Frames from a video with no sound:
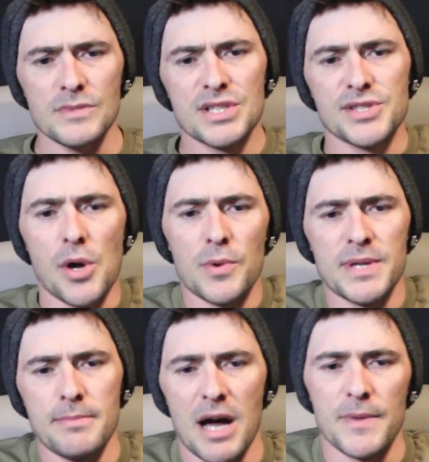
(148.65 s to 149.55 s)
So
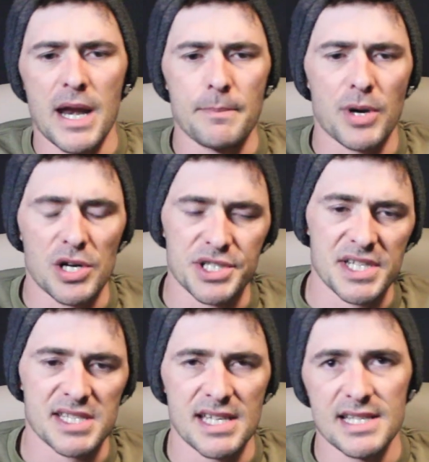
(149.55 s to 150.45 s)
the mount that I
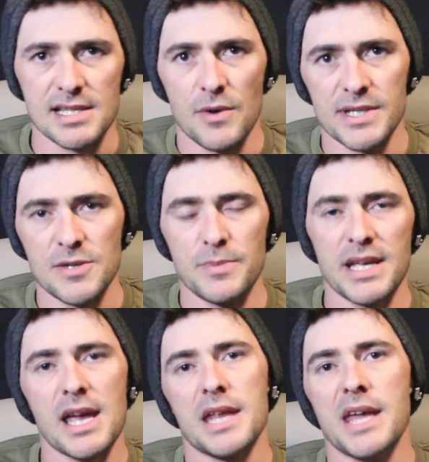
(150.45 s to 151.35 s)
purchased is going to
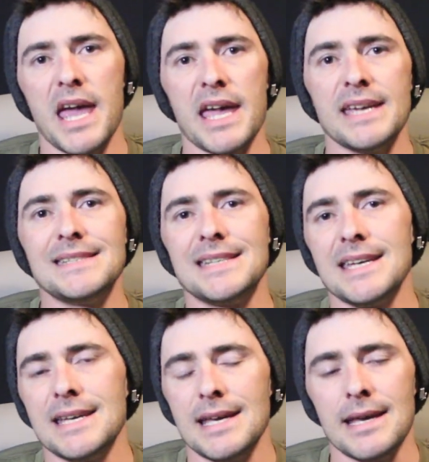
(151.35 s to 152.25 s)
be an
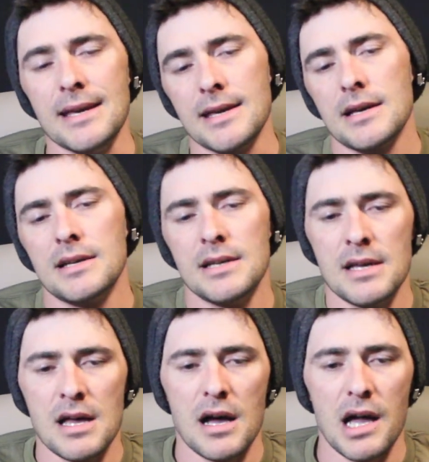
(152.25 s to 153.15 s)
ADE.
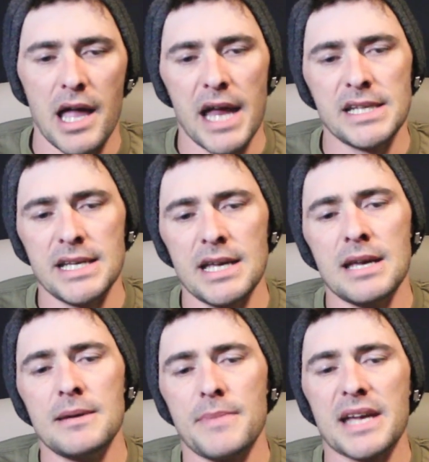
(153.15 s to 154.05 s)

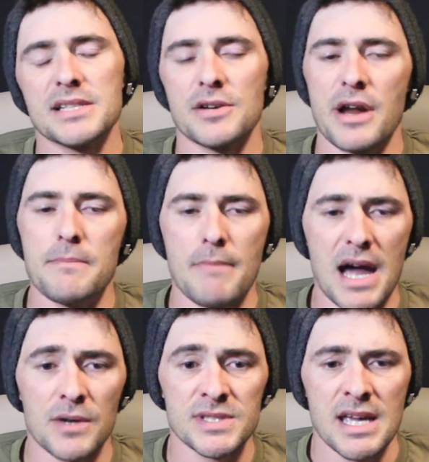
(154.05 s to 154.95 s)
ADE makes a great
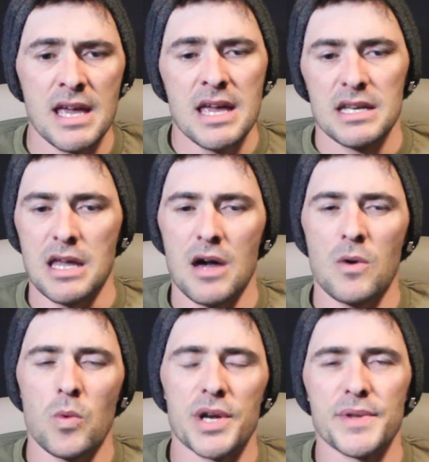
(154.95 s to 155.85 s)
mount. Now,
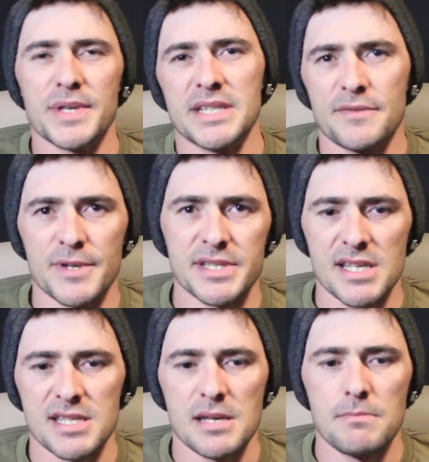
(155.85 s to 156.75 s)
what are the
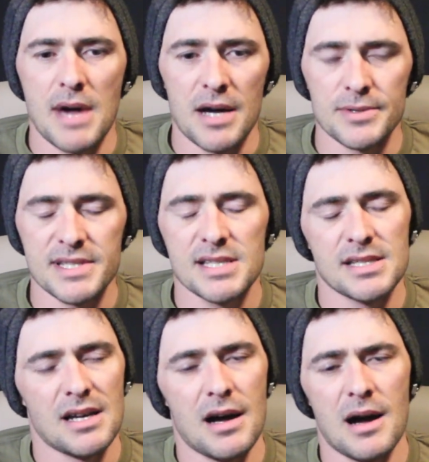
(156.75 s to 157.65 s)
differences in
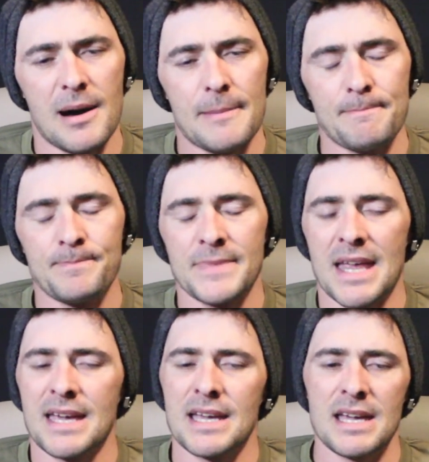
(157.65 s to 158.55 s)
mounts?
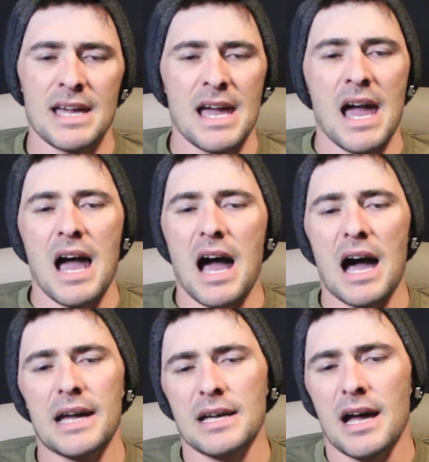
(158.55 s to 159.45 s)

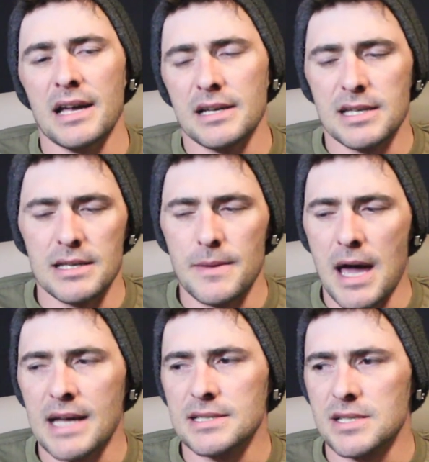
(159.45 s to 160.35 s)
I akin
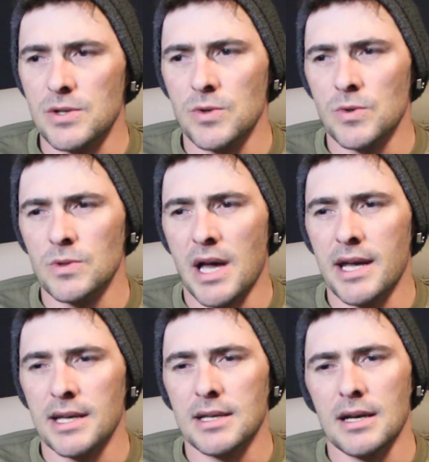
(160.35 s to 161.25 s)
that to
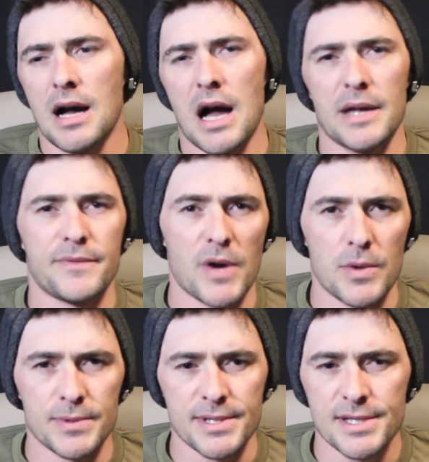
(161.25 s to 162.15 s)
like
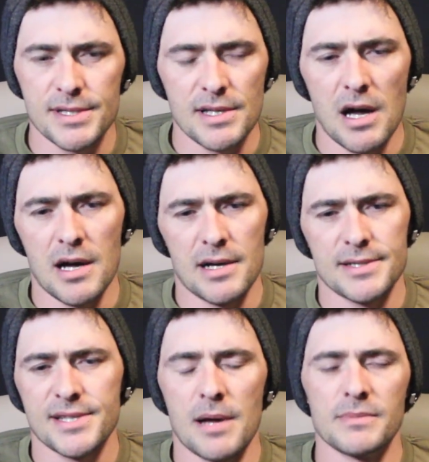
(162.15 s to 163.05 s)
iPhones,
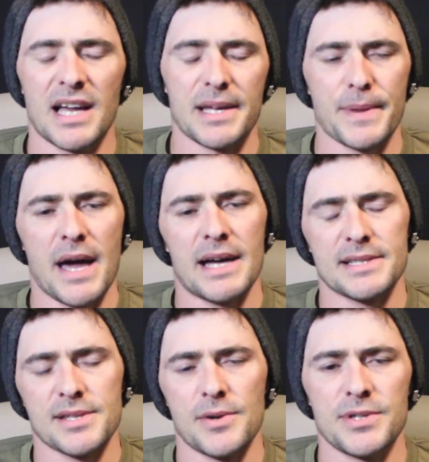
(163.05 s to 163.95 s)
something like that.
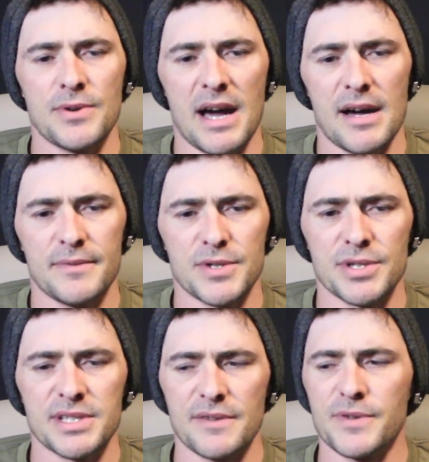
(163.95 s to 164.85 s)
So you have
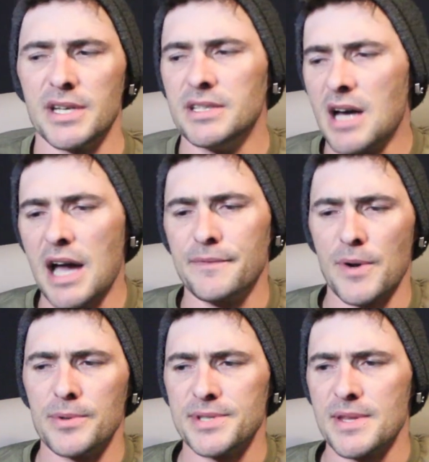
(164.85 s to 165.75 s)
your different
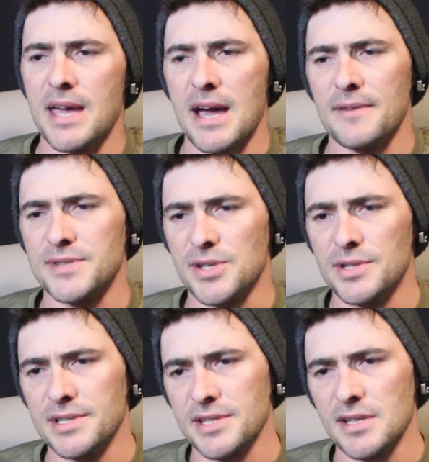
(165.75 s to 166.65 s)
iPhones and they have
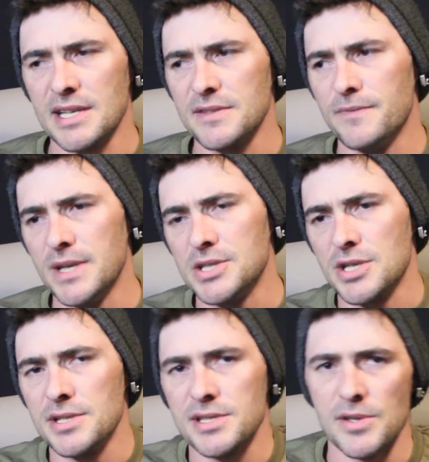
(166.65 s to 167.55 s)
certain select
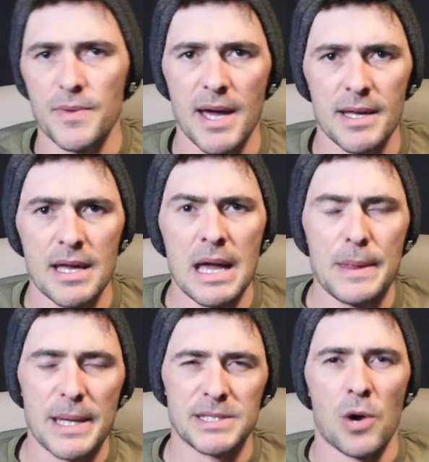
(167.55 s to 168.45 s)
features so that
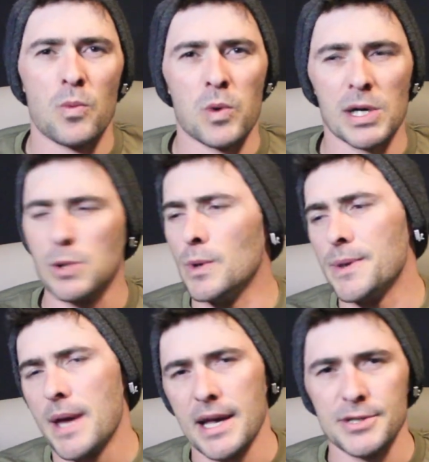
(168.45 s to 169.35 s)
they don't work
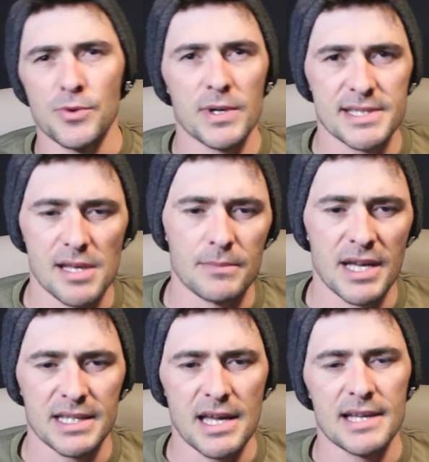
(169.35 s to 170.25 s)
with Android, something
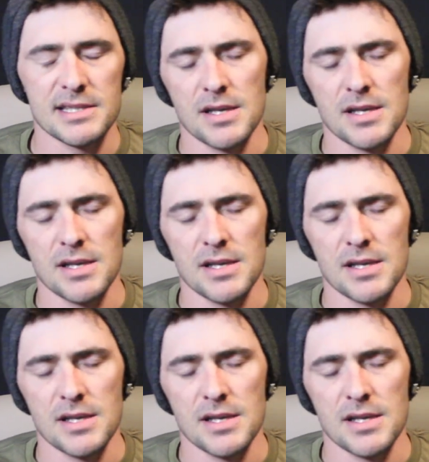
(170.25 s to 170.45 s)
like that.